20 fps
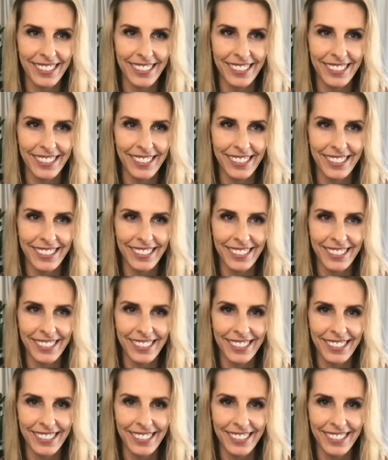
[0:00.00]

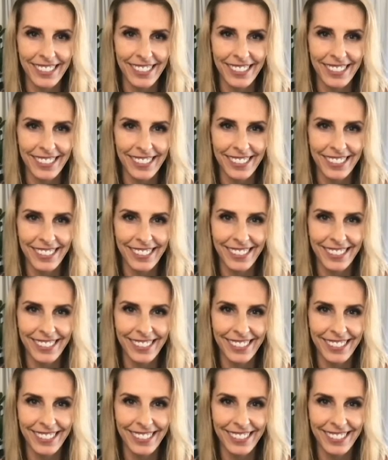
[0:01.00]

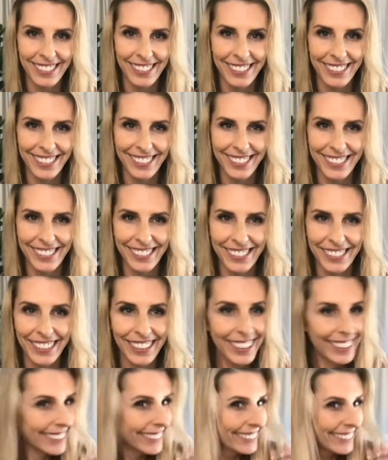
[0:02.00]

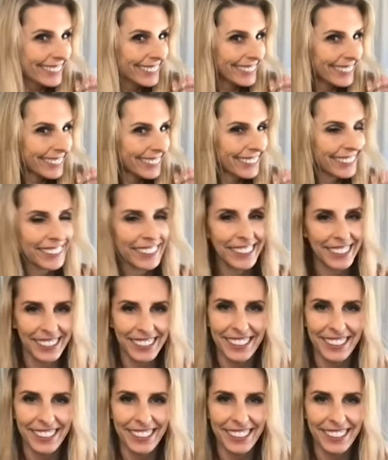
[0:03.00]
(silent)